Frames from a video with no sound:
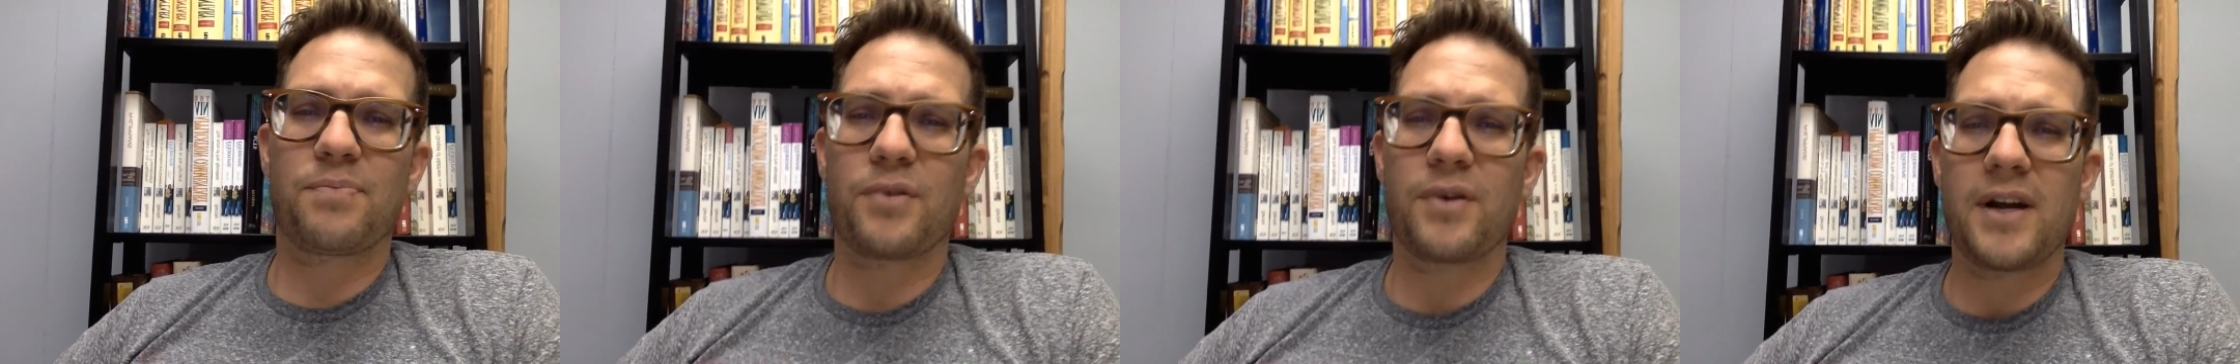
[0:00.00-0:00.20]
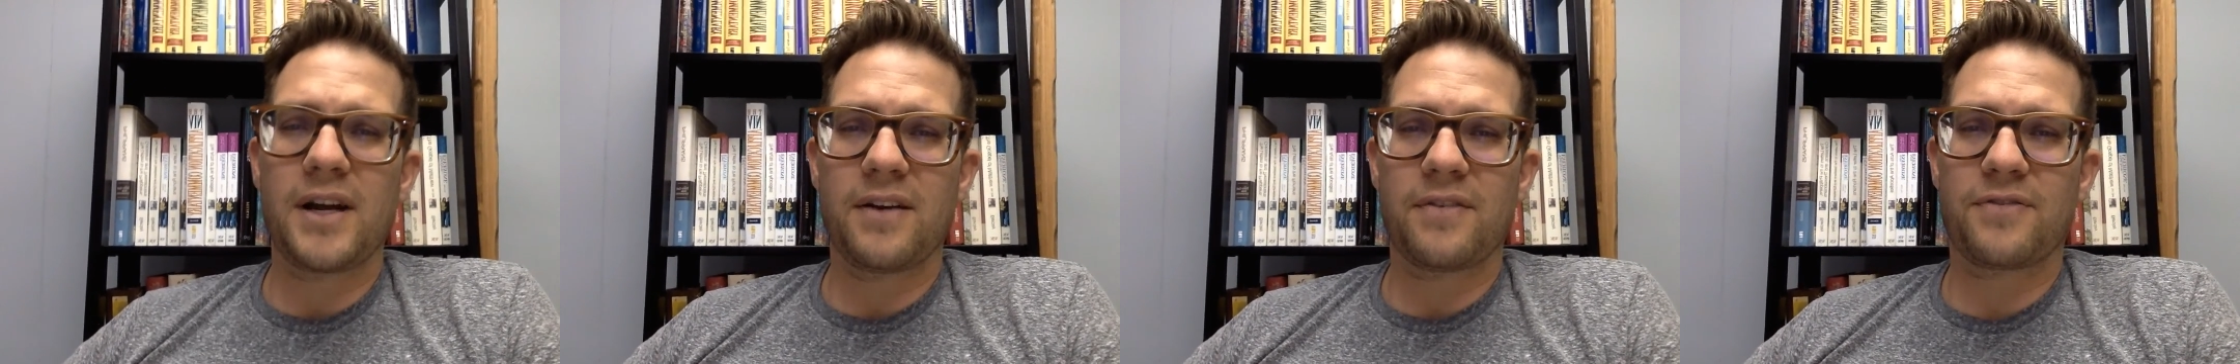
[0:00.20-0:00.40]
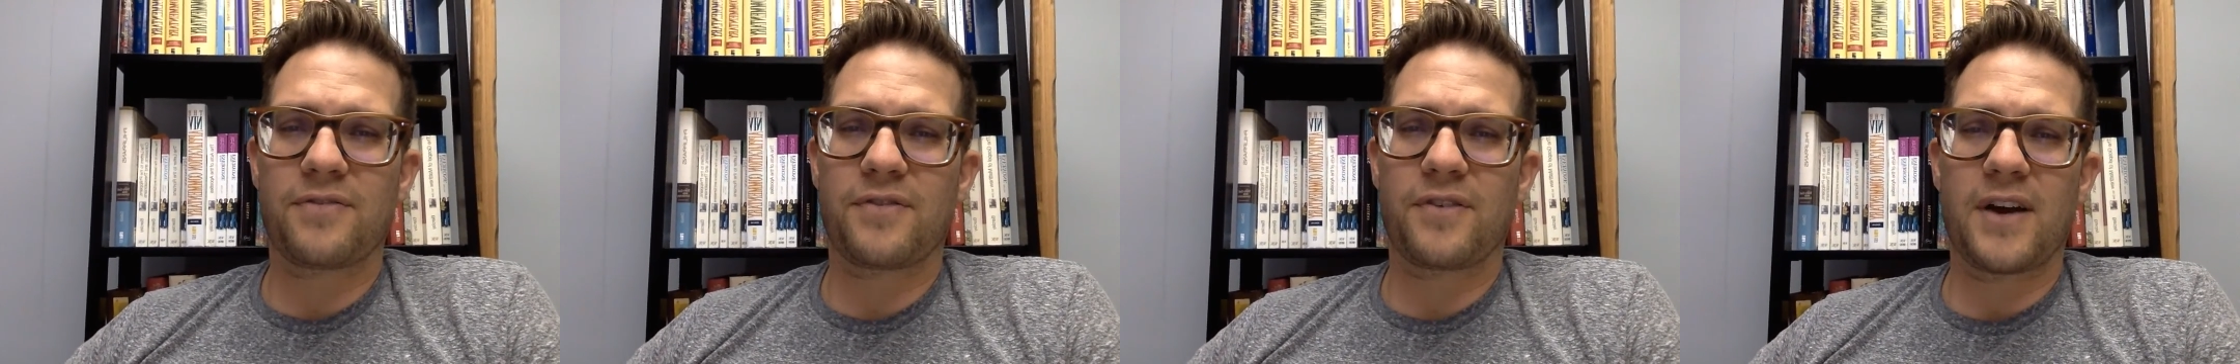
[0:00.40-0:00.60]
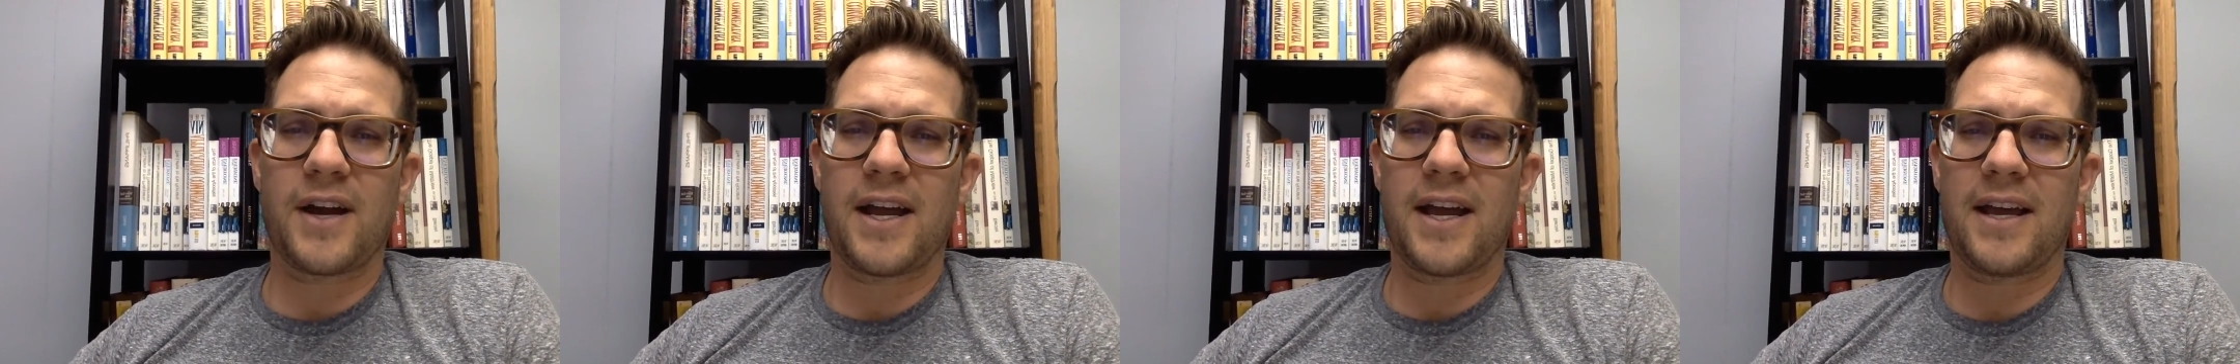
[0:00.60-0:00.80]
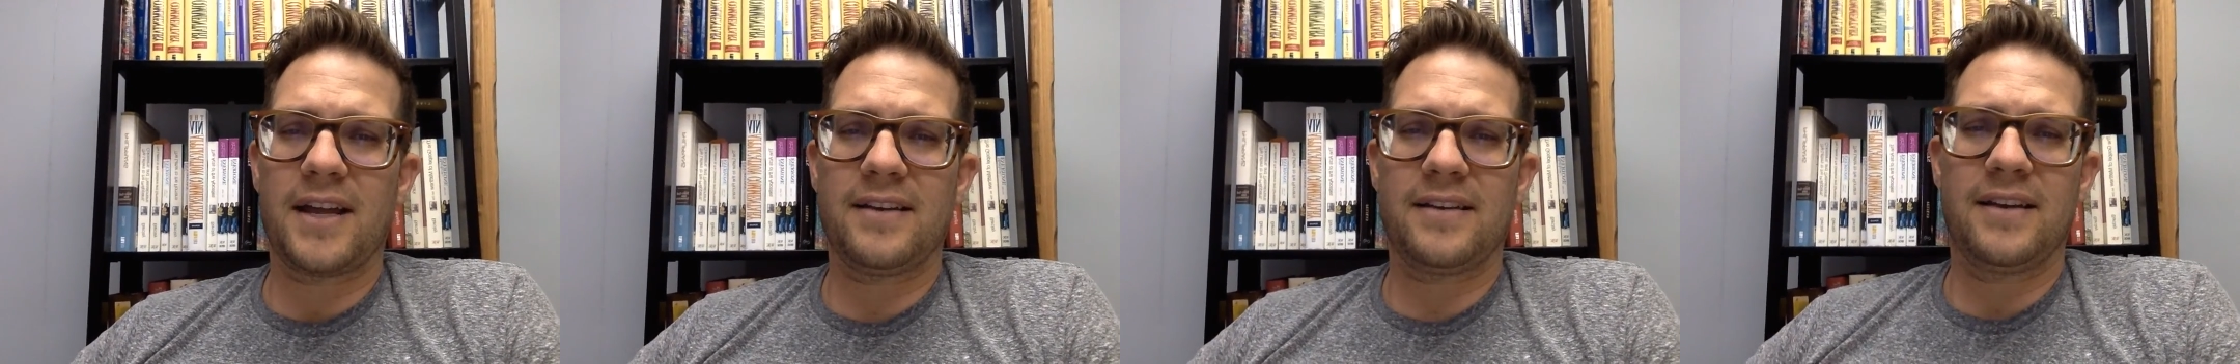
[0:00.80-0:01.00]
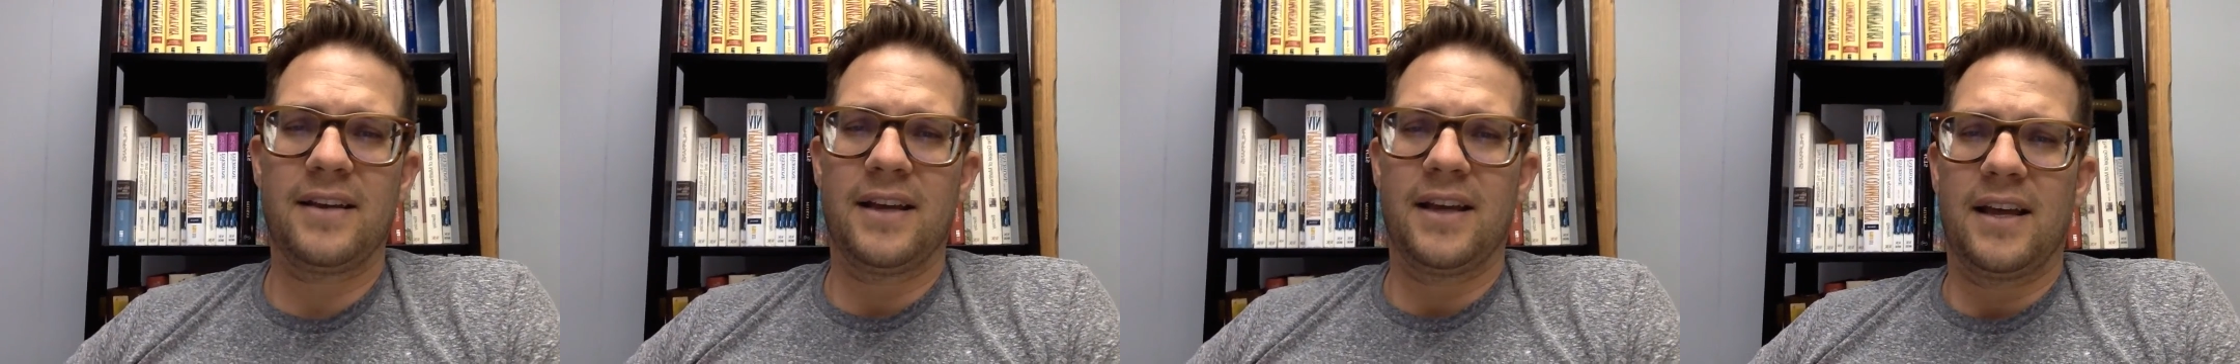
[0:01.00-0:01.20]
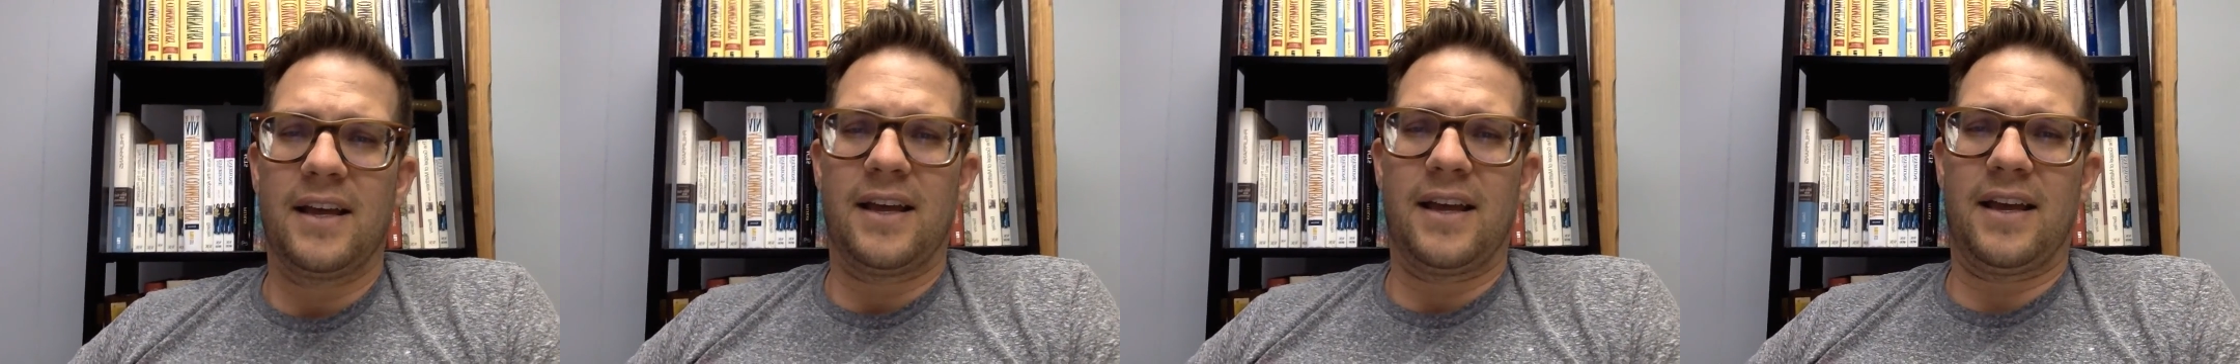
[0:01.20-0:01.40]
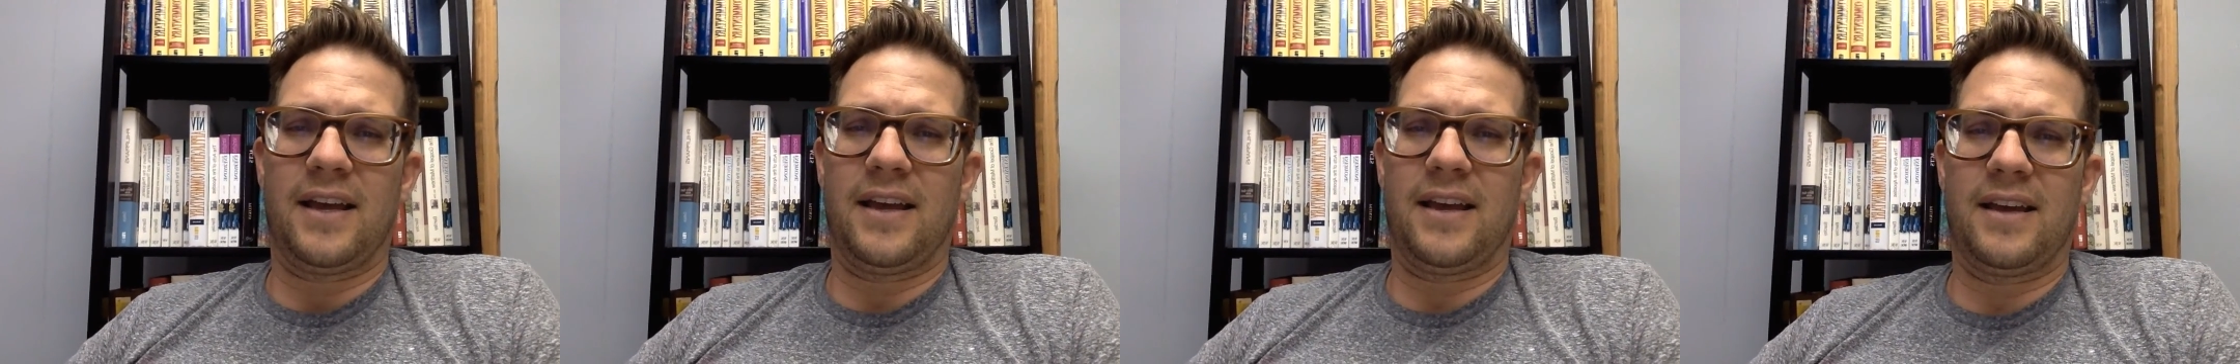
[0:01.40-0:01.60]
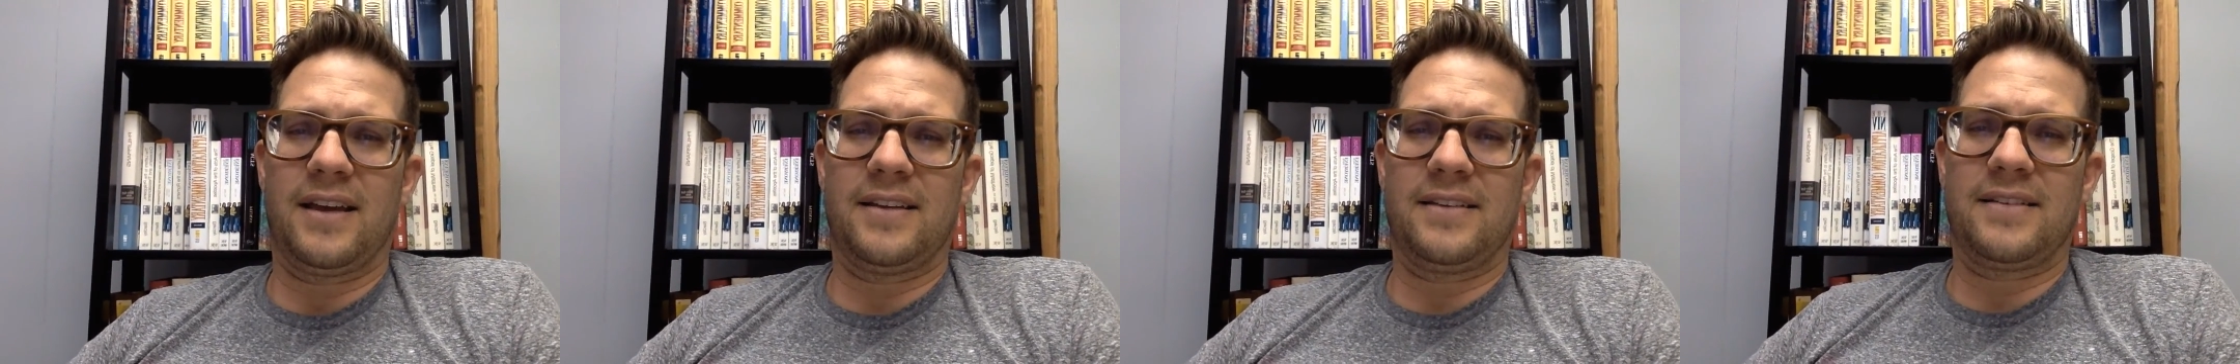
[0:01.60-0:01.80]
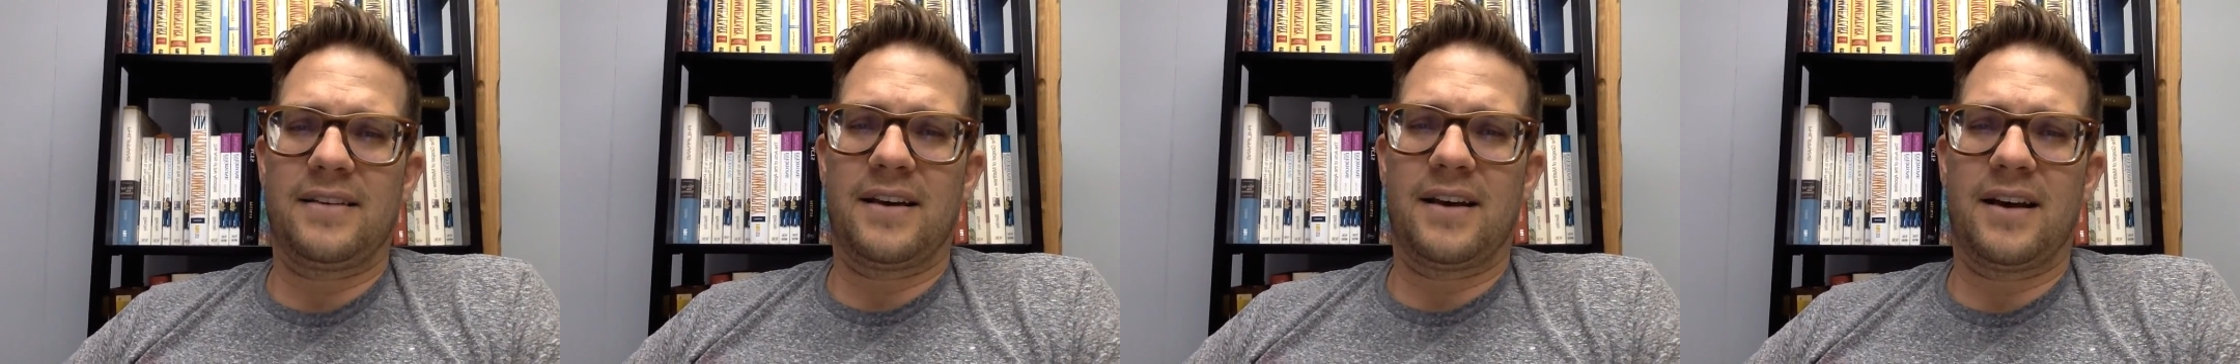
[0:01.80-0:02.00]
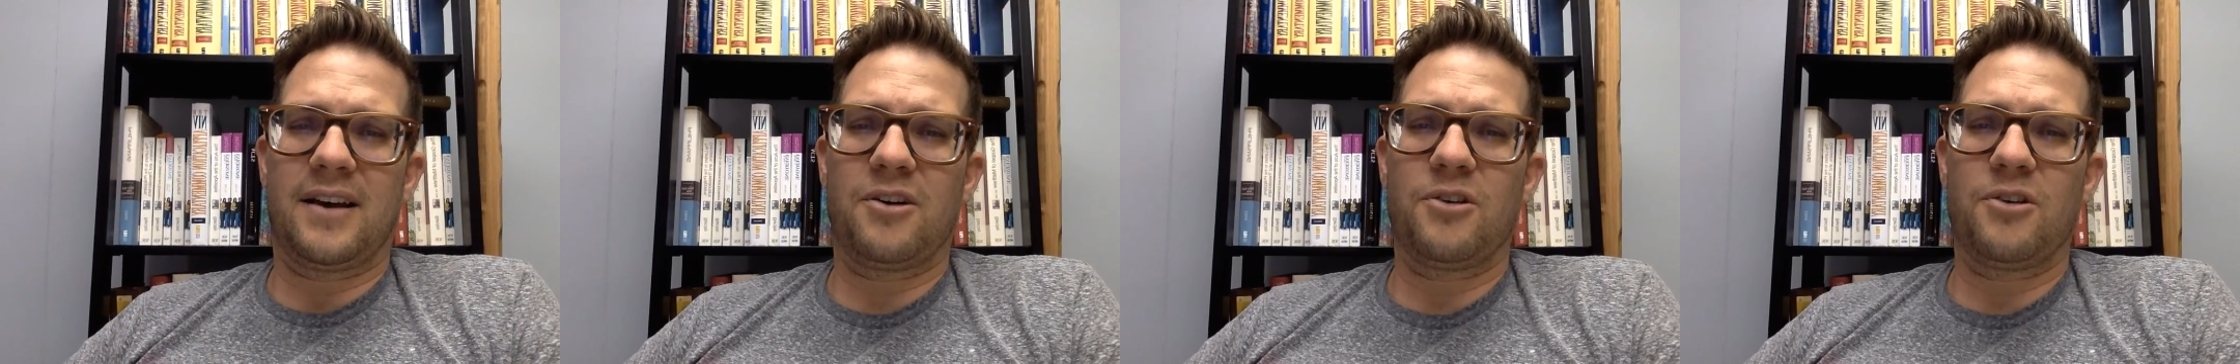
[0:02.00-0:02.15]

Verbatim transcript: Bring a friend, and uh,